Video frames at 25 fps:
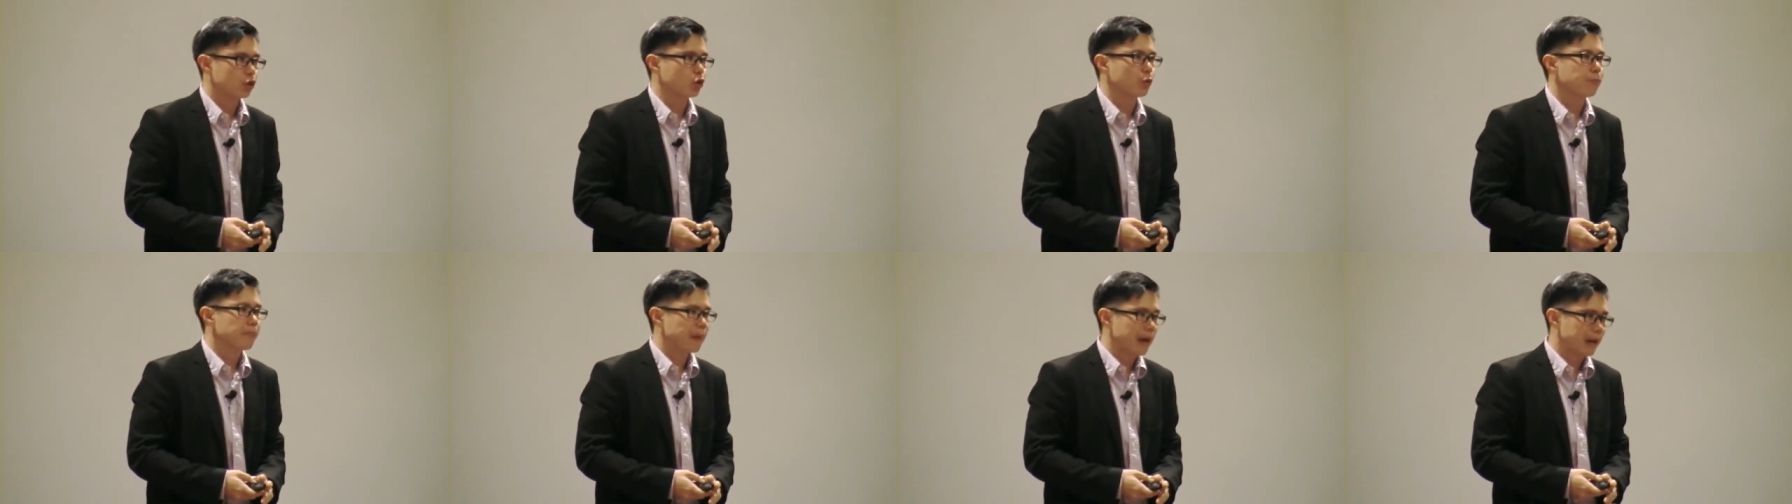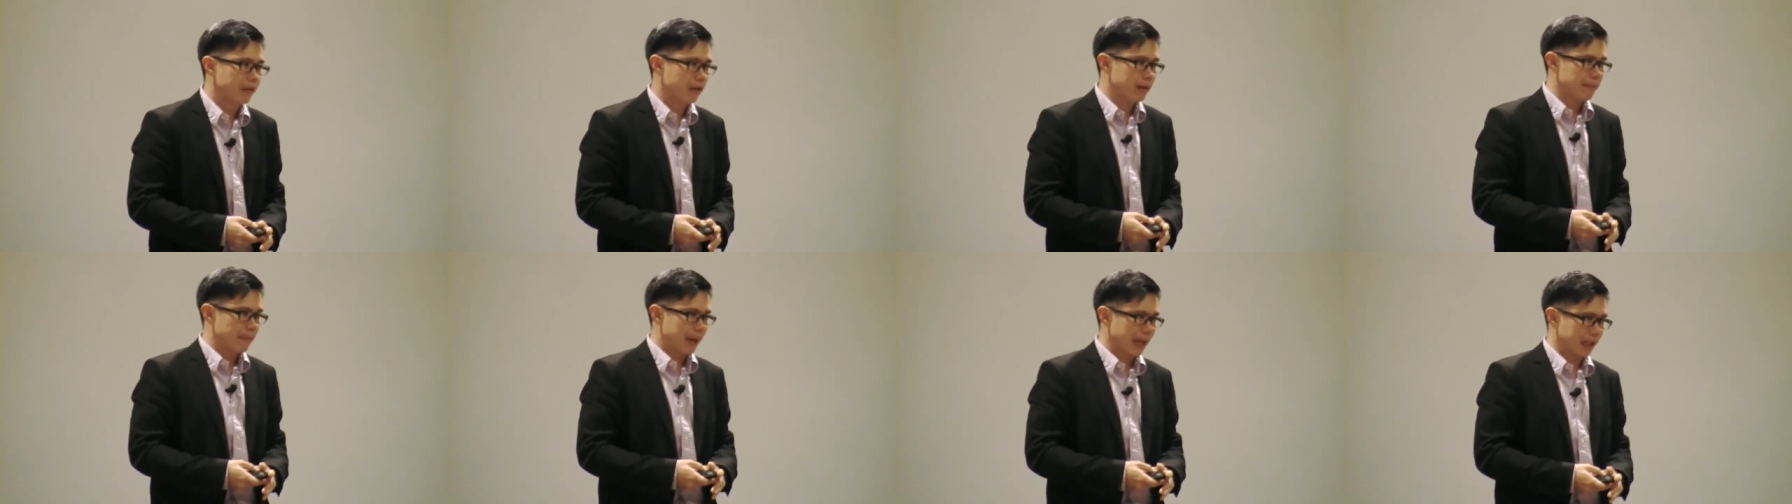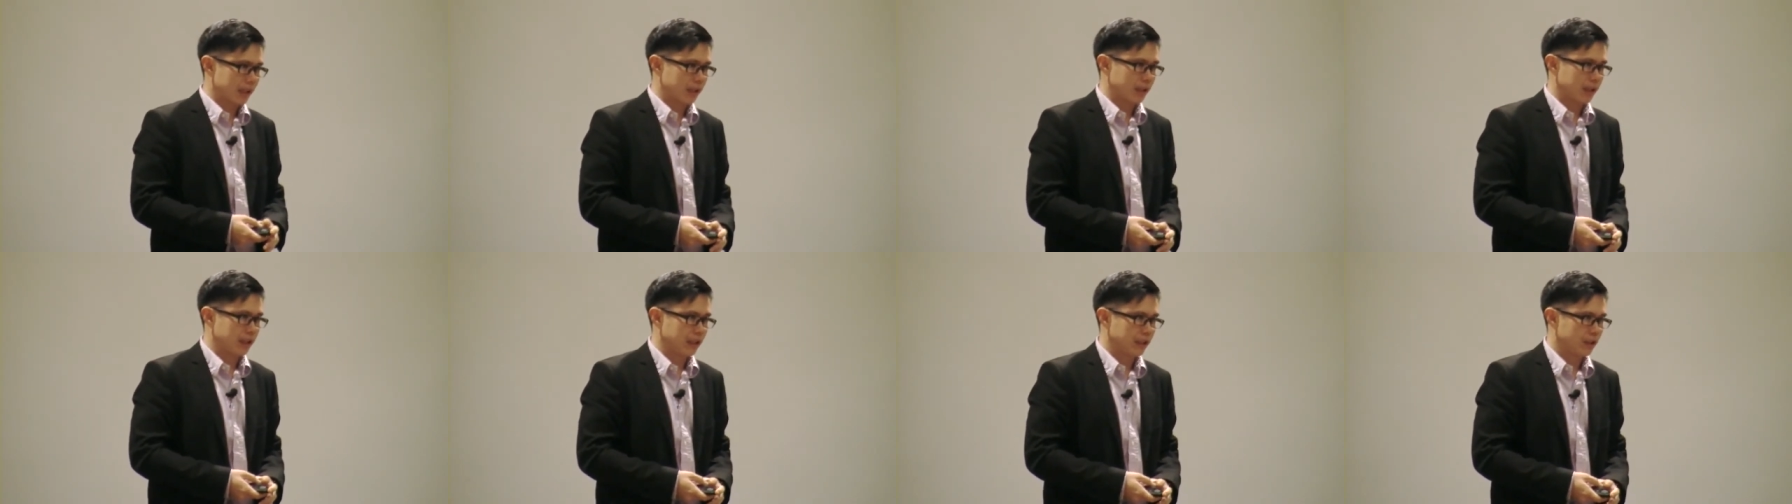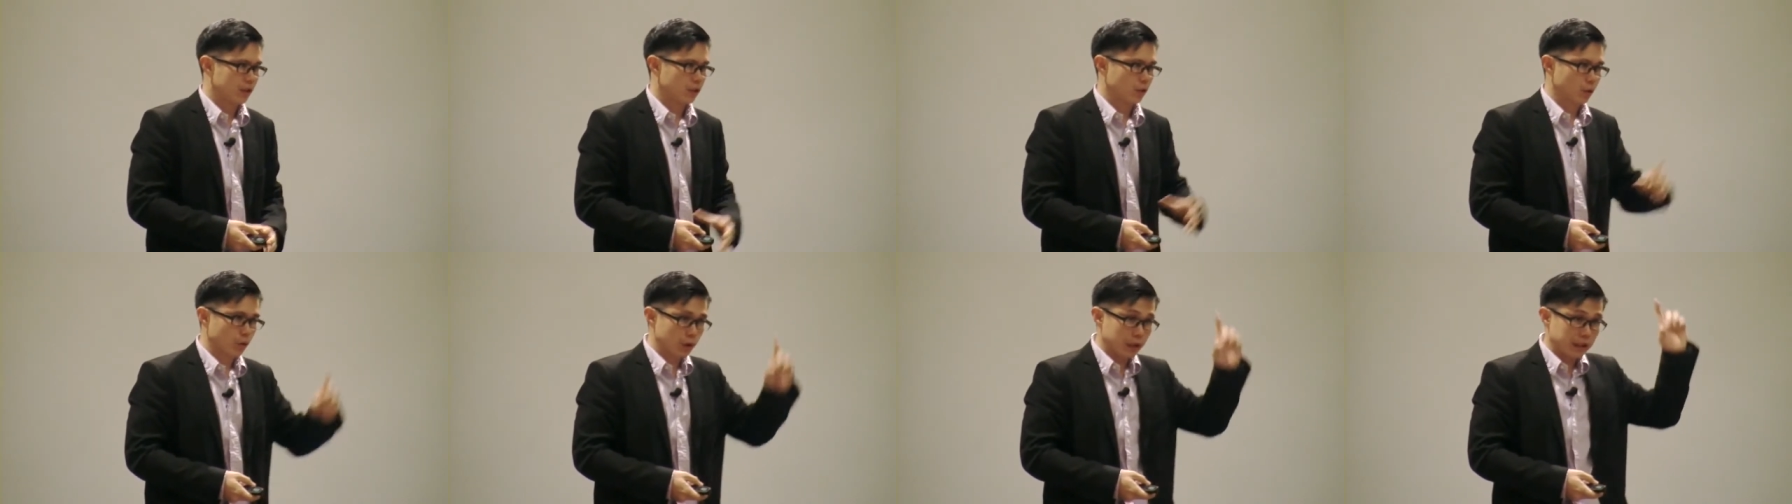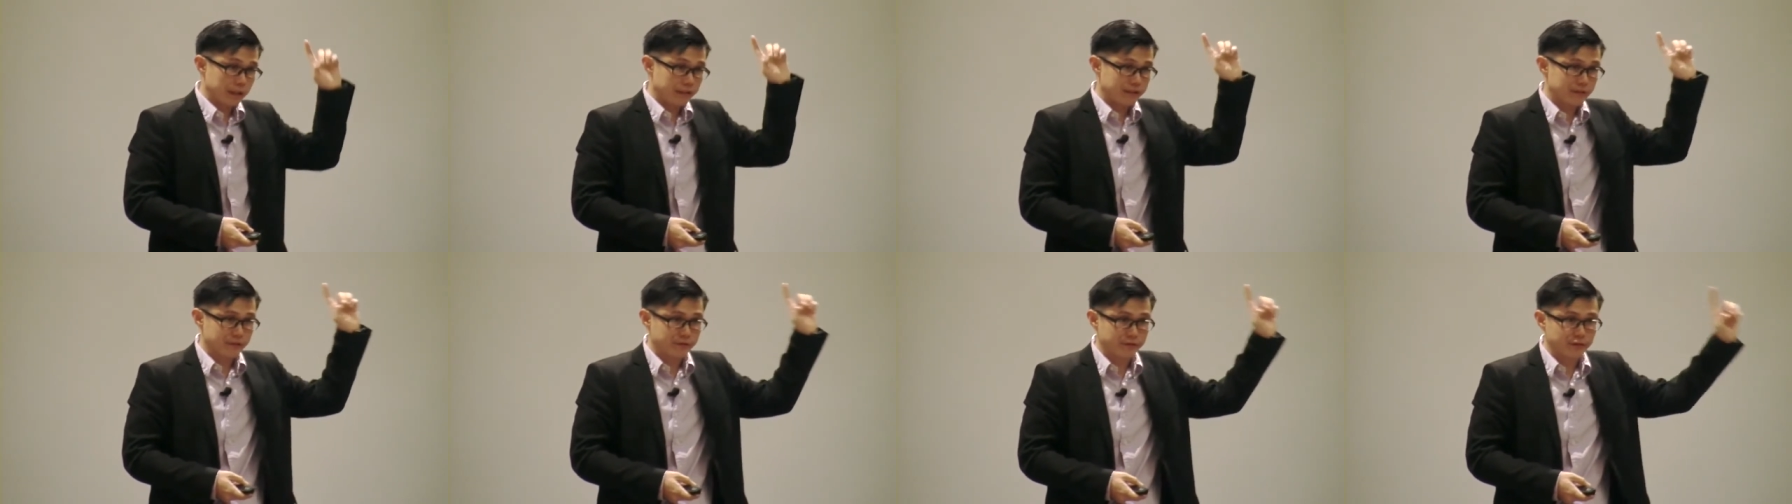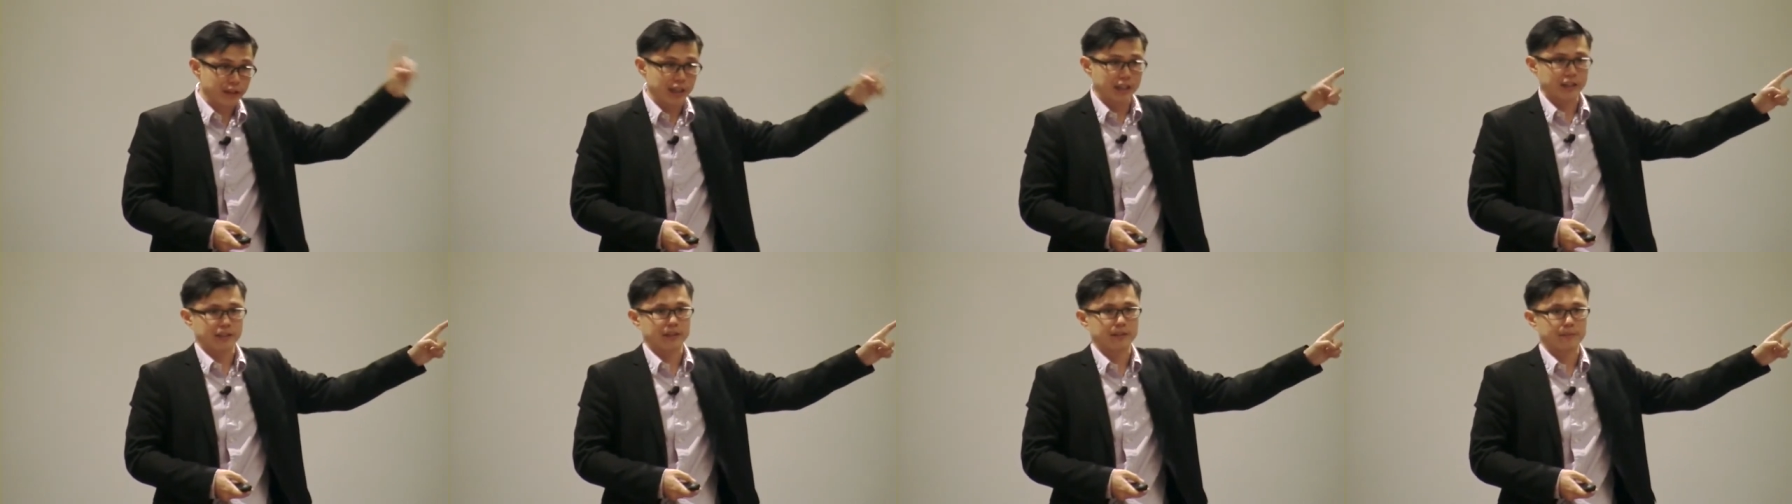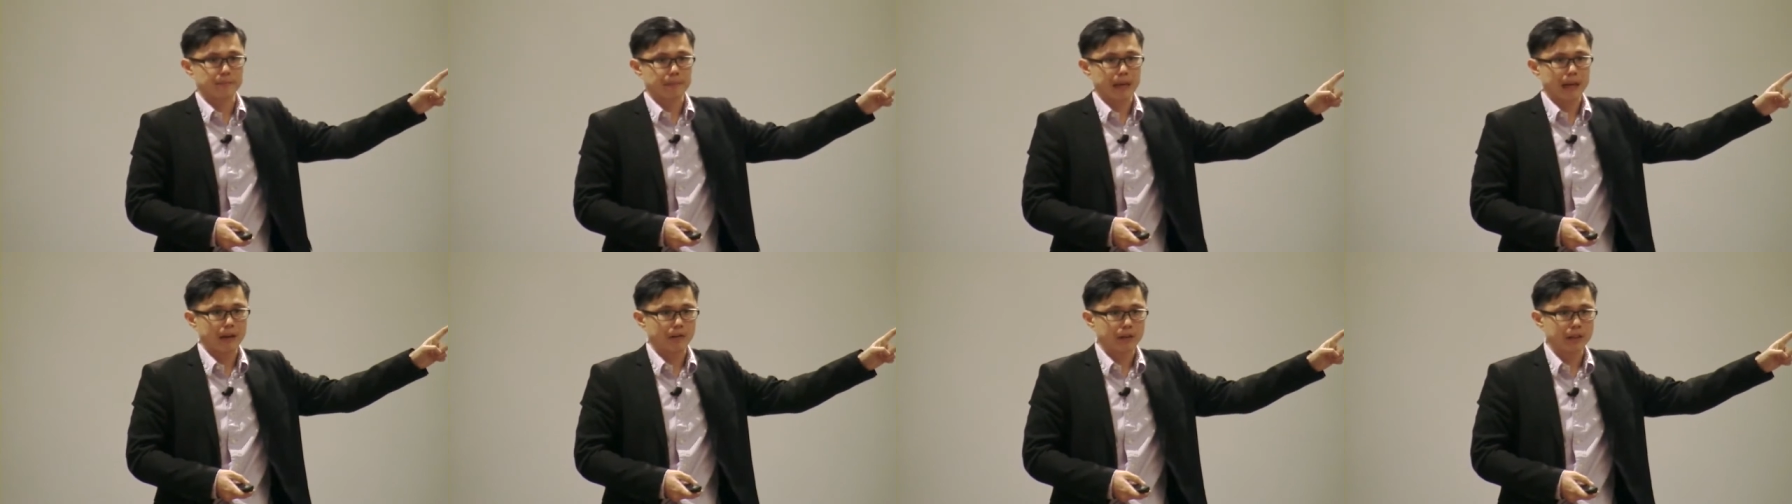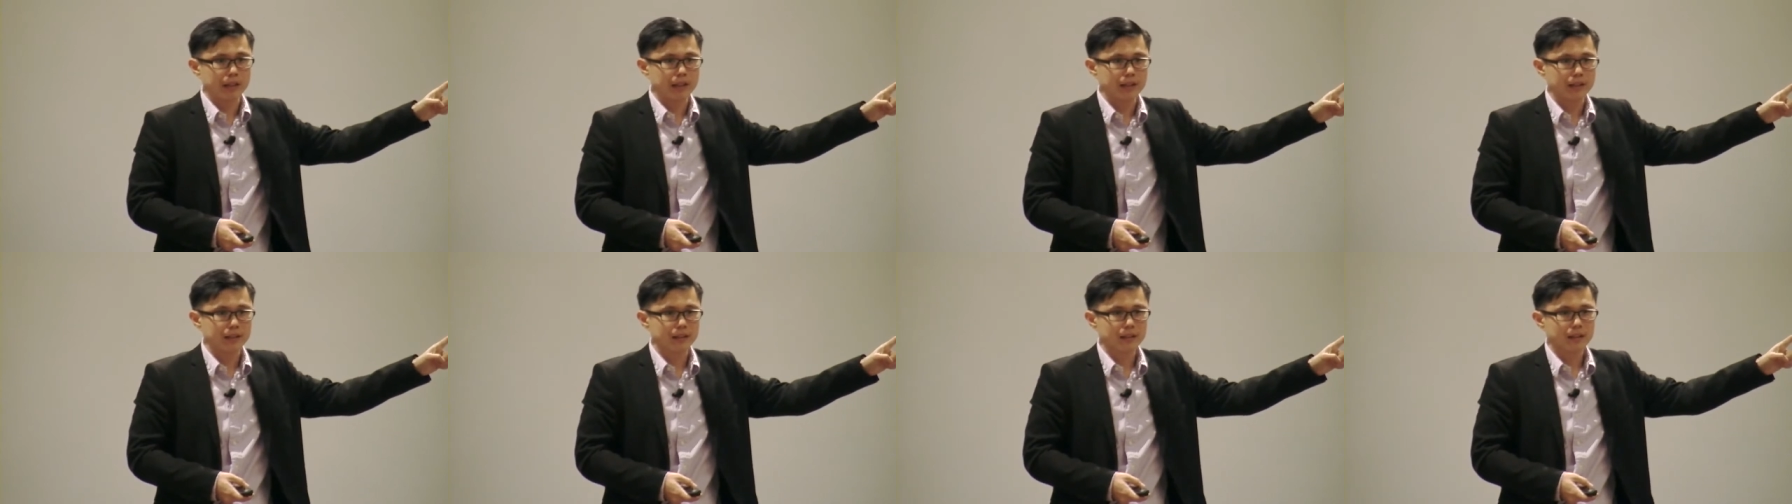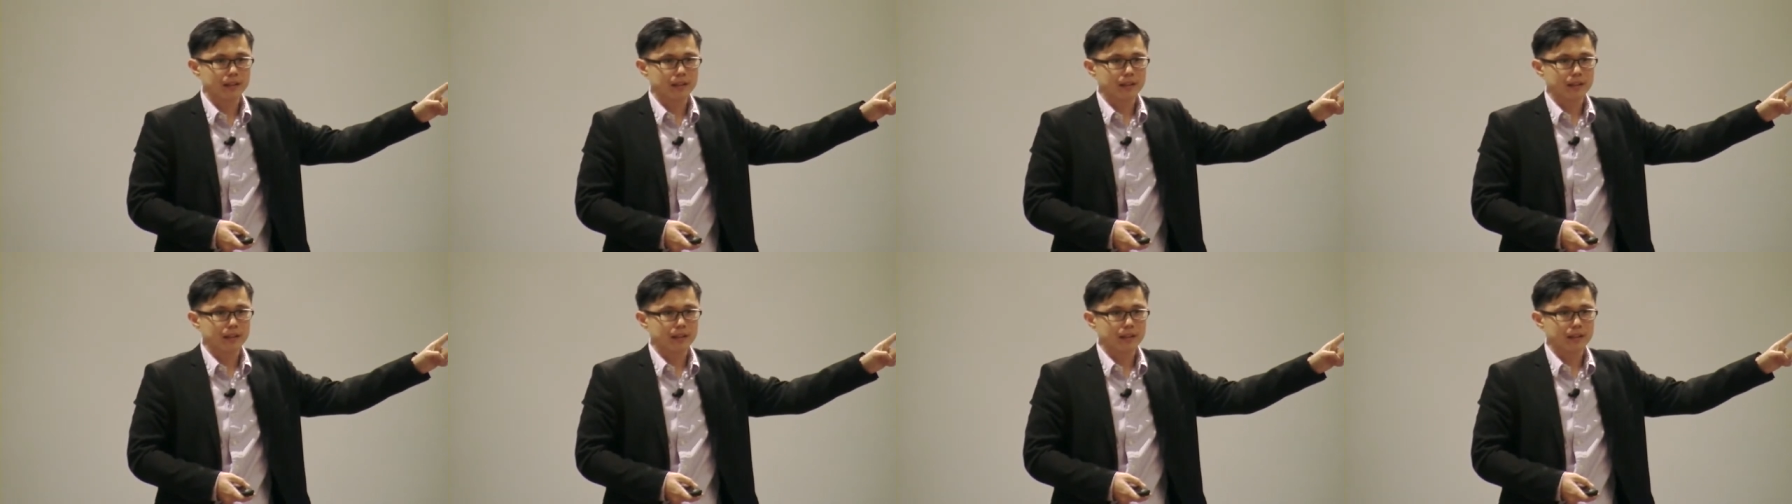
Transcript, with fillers: to Mary Magdalene. So it's first Mary.